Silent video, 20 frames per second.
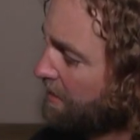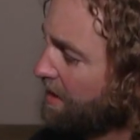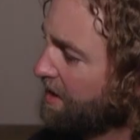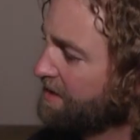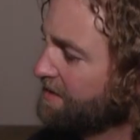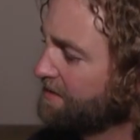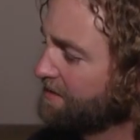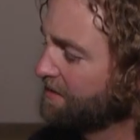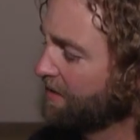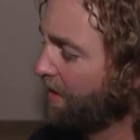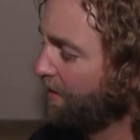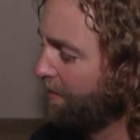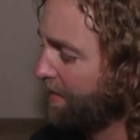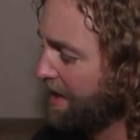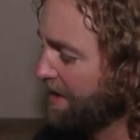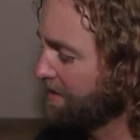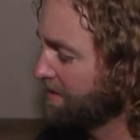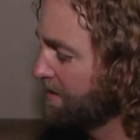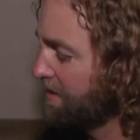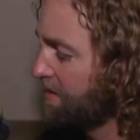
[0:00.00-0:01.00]
It's
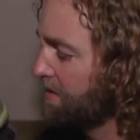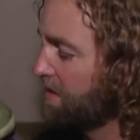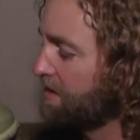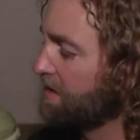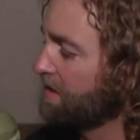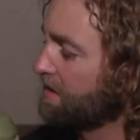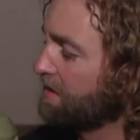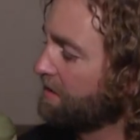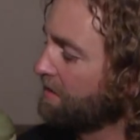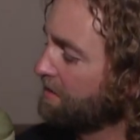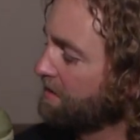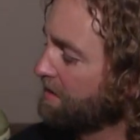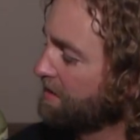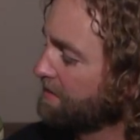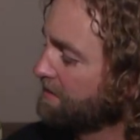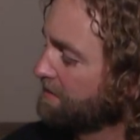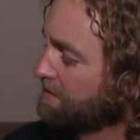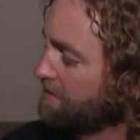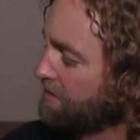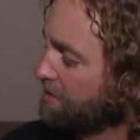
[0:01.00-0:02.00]
amazing,
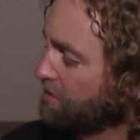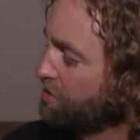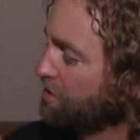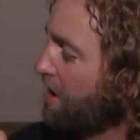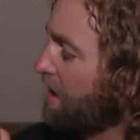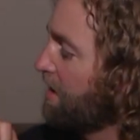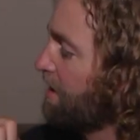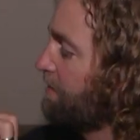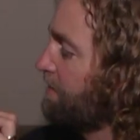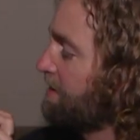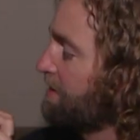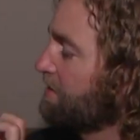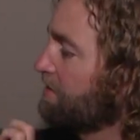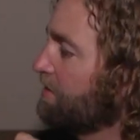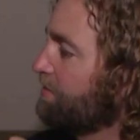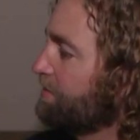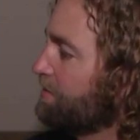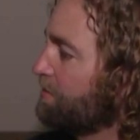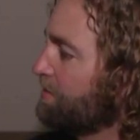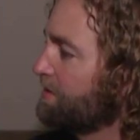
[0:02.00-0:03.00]
the shock
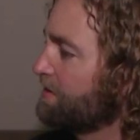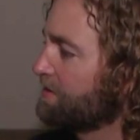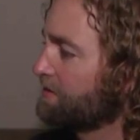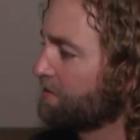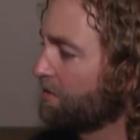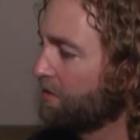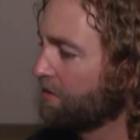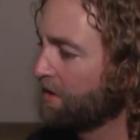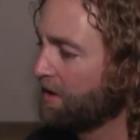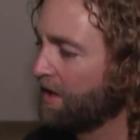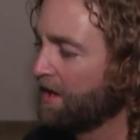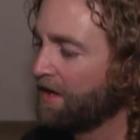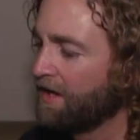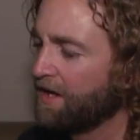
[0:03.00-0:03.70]
material between the sole.